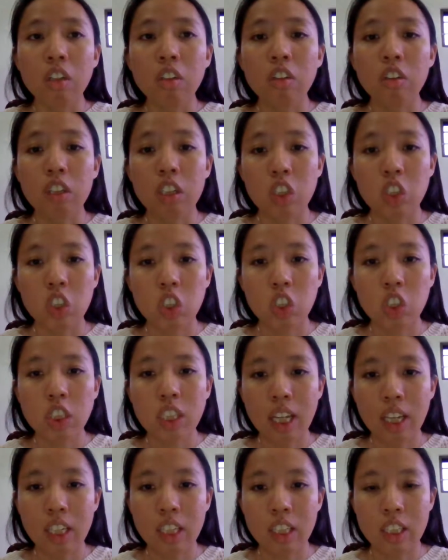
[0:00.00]
you can just
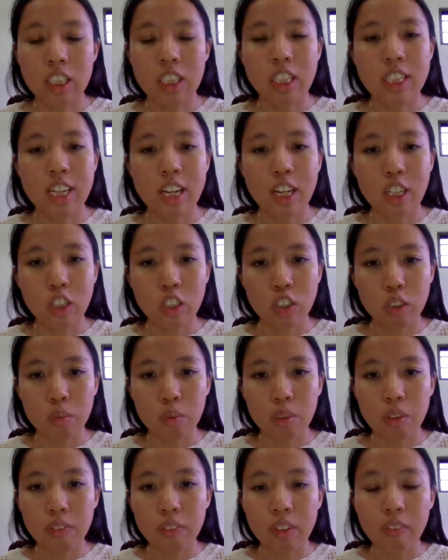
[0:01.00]
set an intention
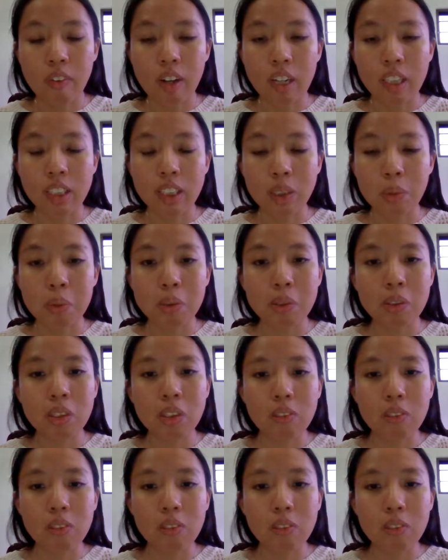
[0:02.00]
with Divine Spirit,